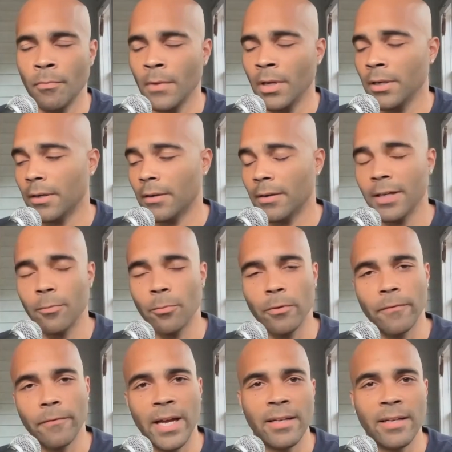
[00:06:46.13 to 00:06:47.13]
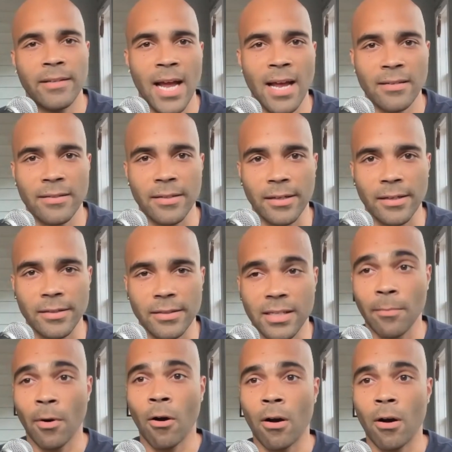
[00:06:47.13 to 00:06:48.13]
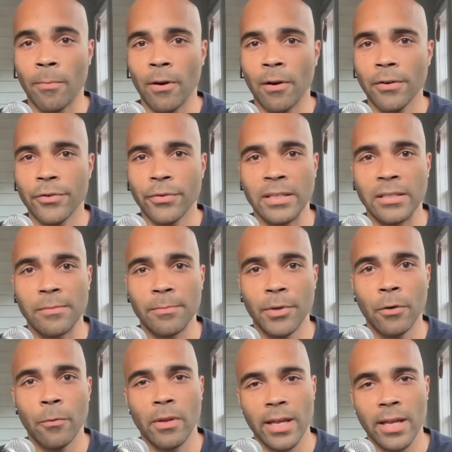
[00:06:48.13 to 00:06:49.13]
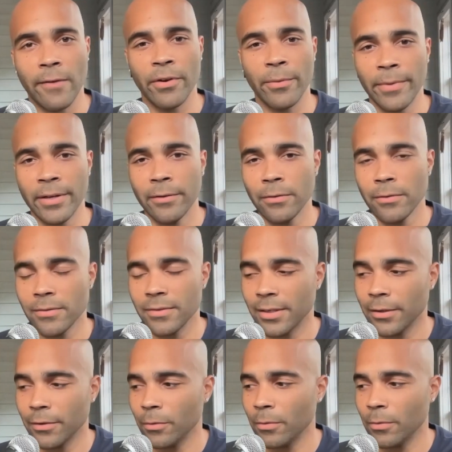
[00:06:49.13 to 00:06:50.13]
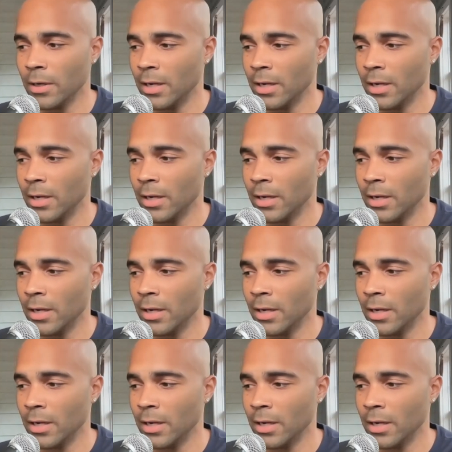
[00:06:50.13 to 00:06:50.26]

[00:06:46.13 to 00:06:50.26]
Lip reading: All right. Well, fantastic. Jim Harbaugh drinks milk with every meal. So,